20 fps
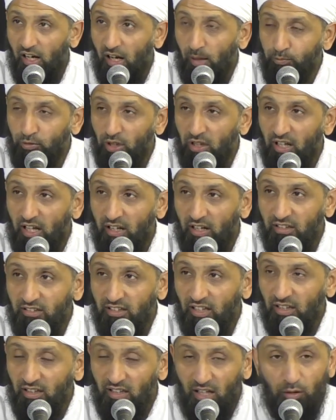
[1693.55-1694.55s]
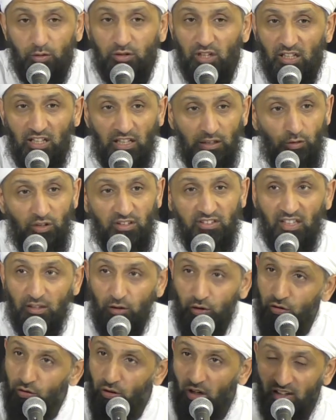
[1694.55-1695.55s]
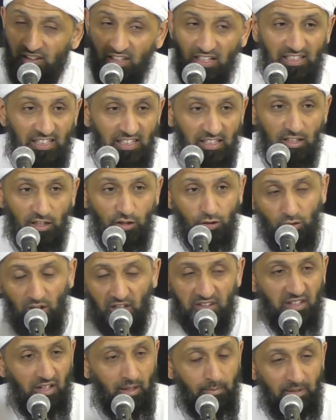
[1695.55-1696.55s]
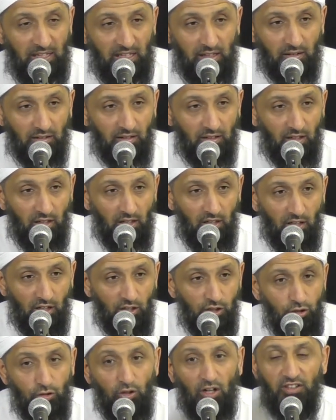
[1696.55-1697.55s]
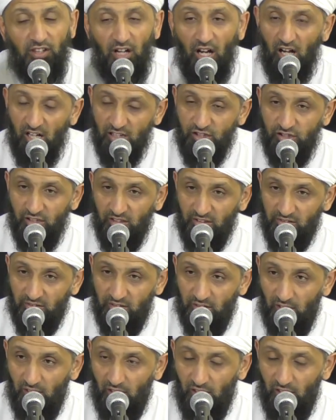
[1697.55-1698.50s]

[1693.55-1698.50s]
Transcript: Abdullah radiallahu ta'ala, he said, "You are the leader, you are the Amir, you are the archers.